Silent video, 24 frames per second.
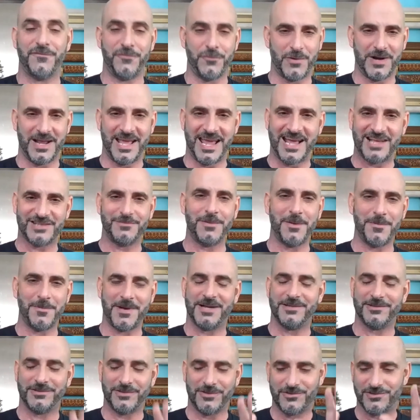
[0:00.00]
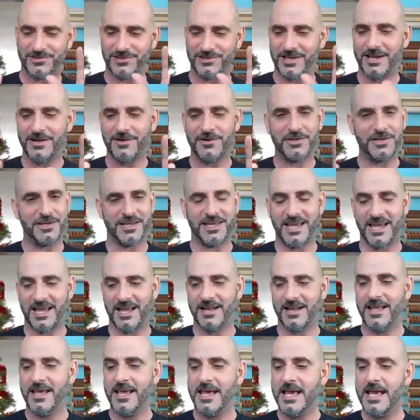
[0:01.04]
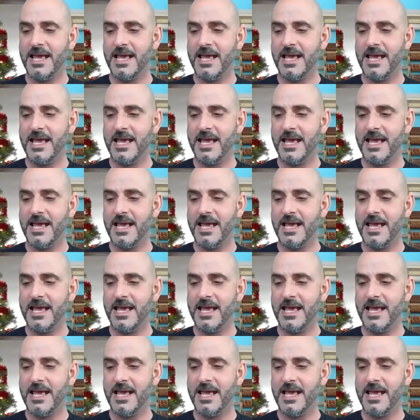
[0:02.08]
If you want to ask me about those later, you can.